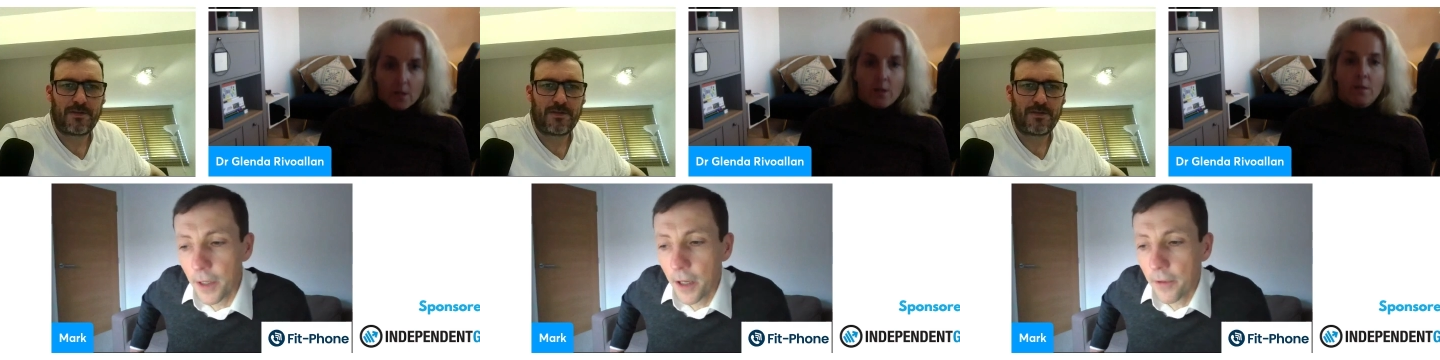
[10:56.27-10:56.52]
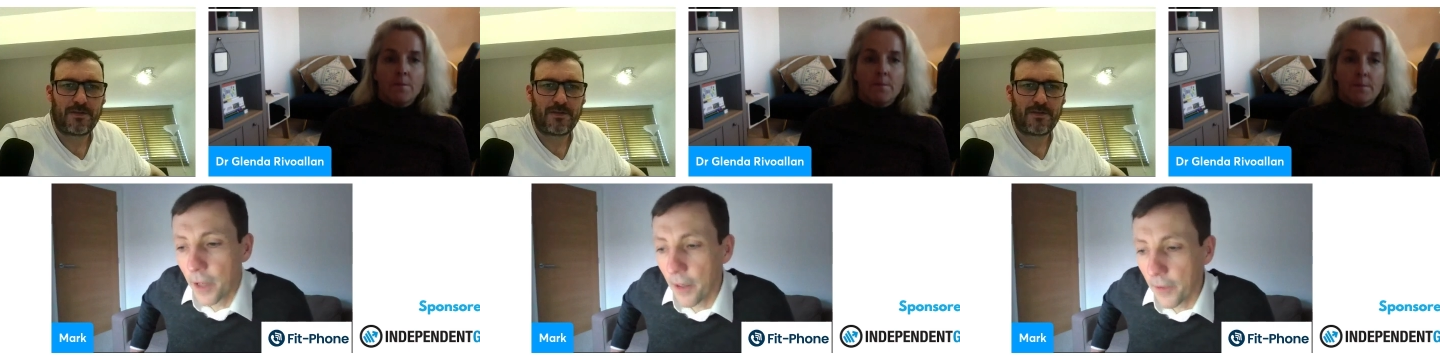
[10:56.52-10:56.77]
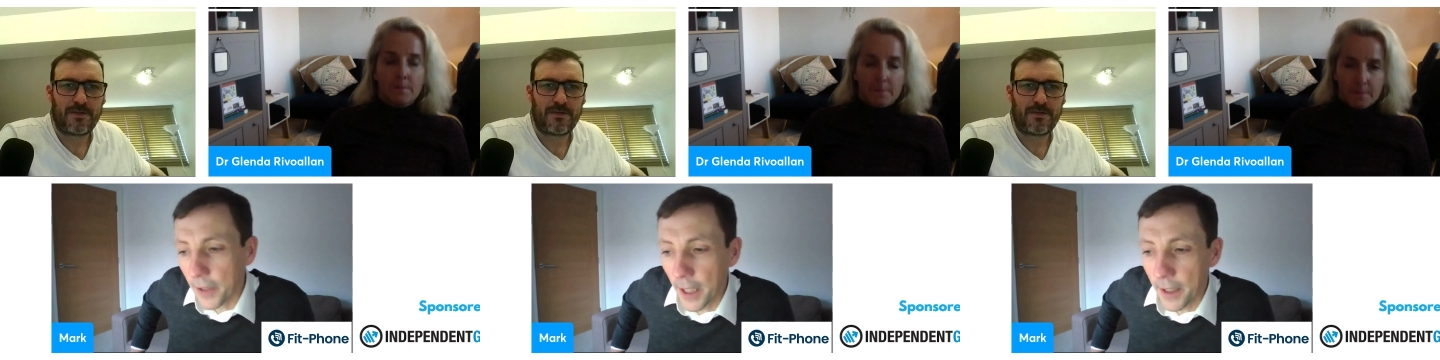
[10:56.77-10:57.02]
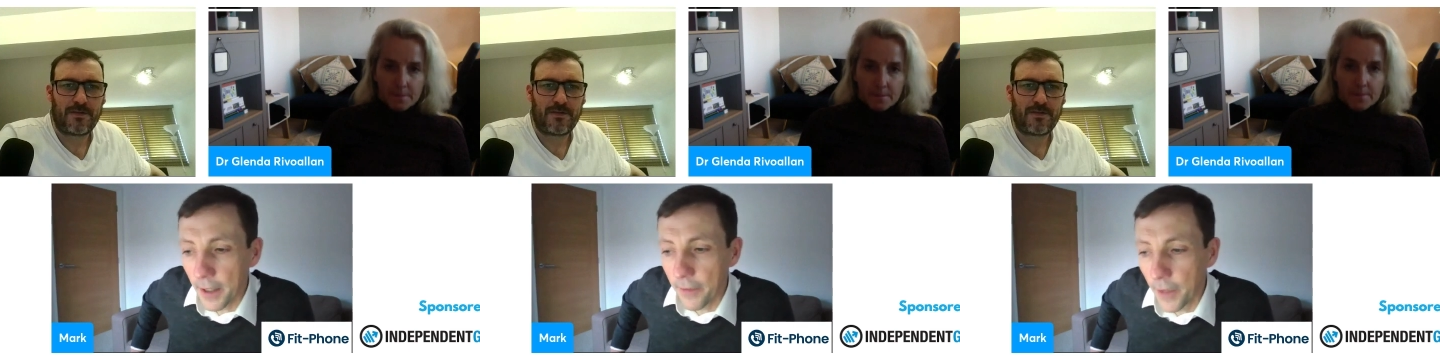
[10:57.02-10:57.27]
Speaker 1: of, of a
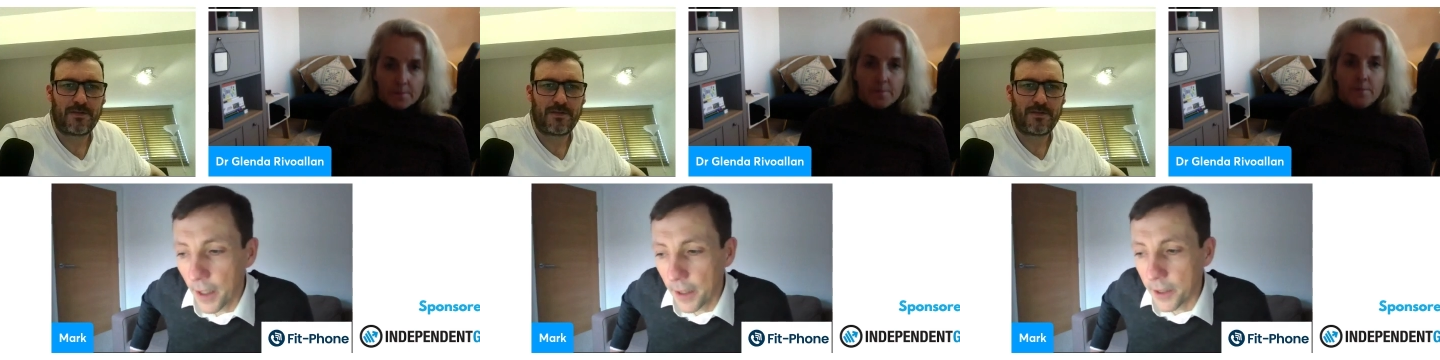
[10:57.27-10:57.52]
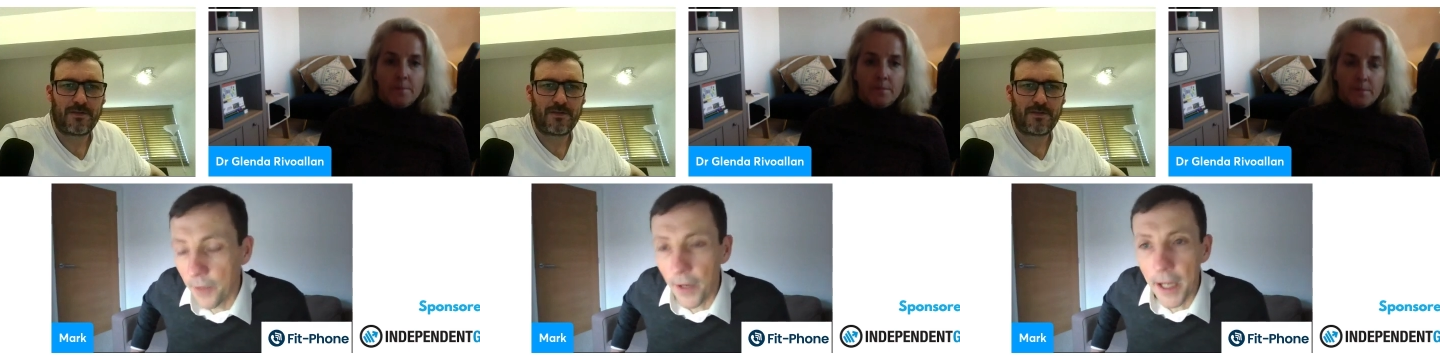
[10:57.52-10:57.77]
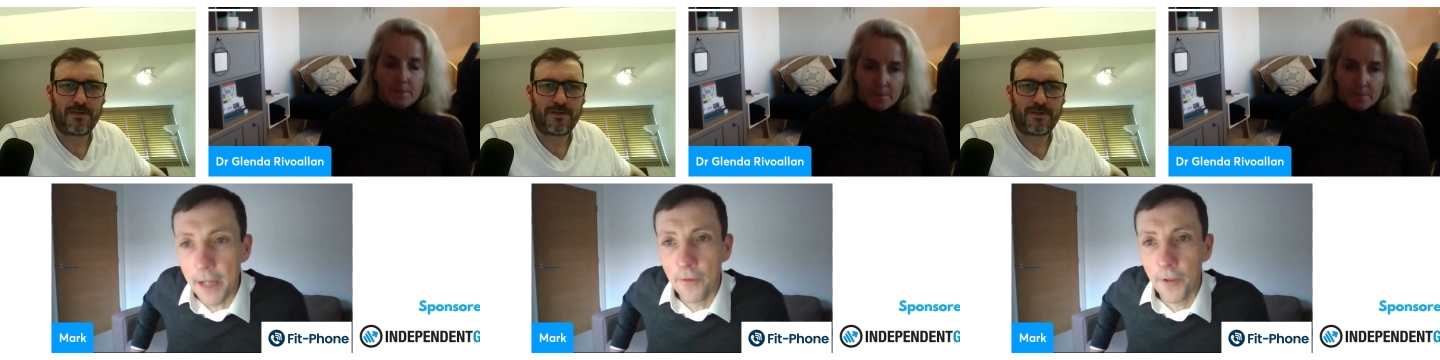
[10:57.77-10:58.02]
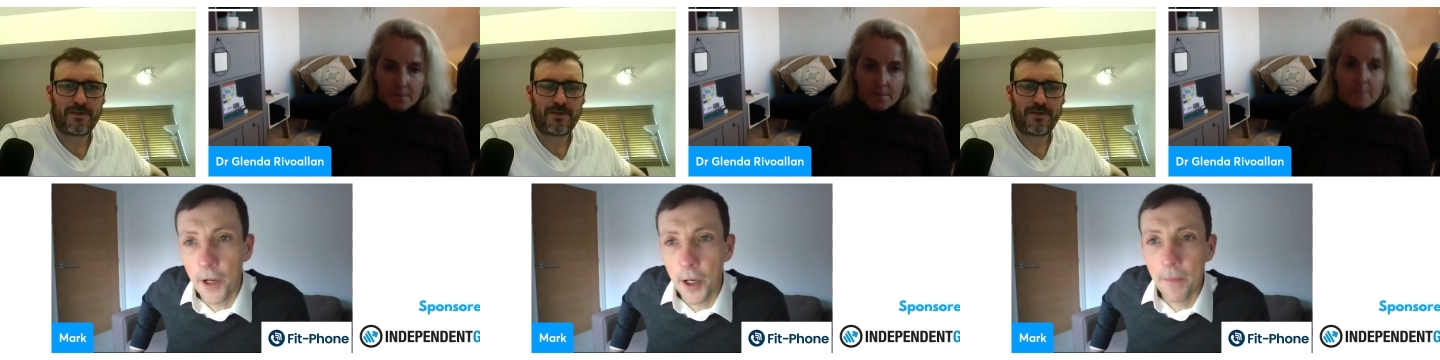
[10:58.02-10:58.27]
kind of uh, surveying
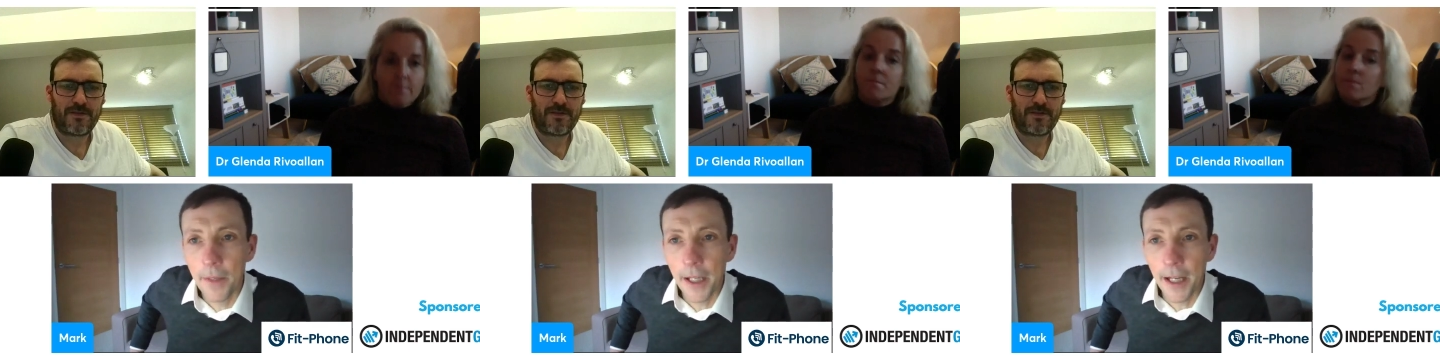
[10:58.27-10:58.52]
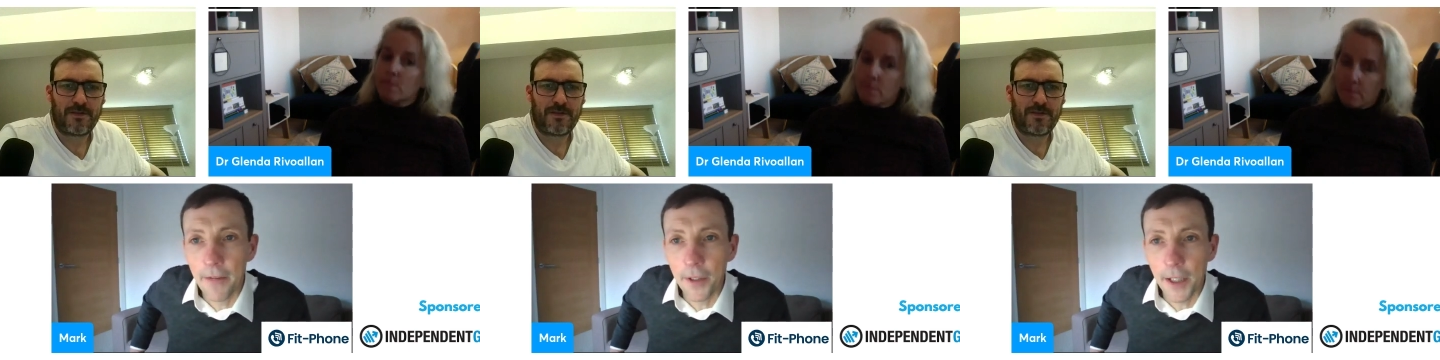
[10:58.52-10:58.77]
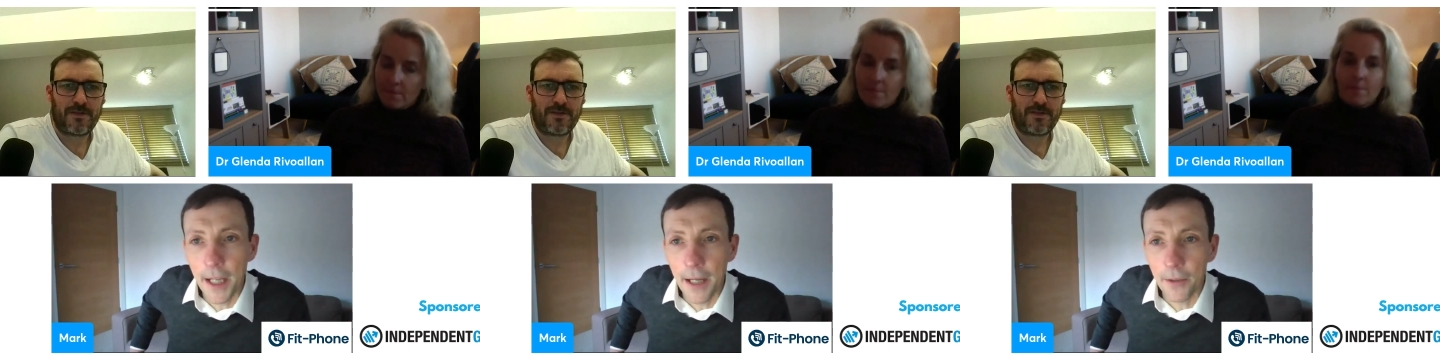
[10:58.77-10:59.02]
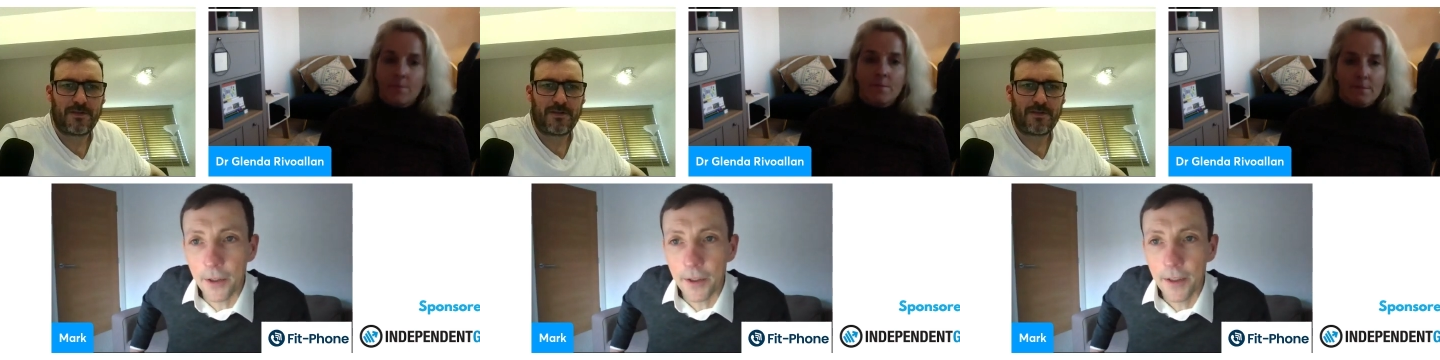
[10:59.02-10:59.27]
firm and everything
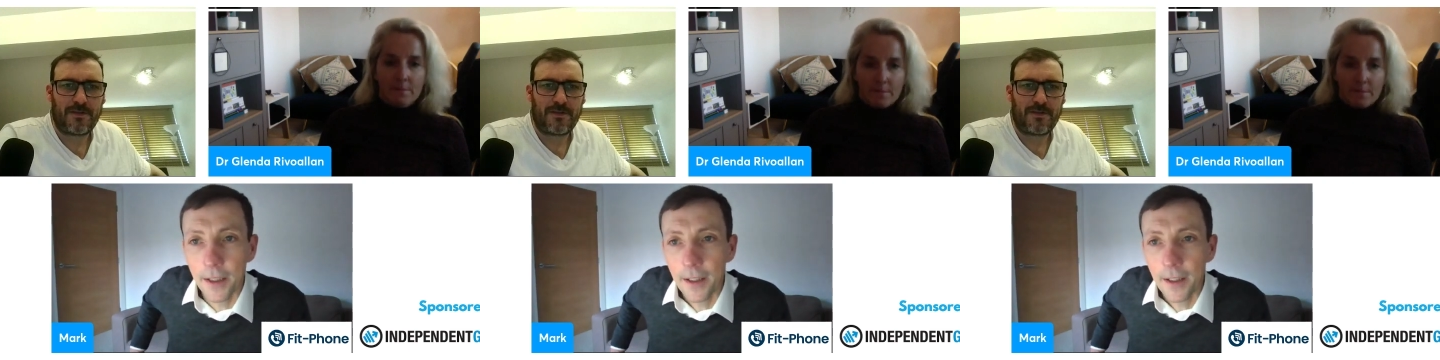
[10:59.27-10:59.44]
else.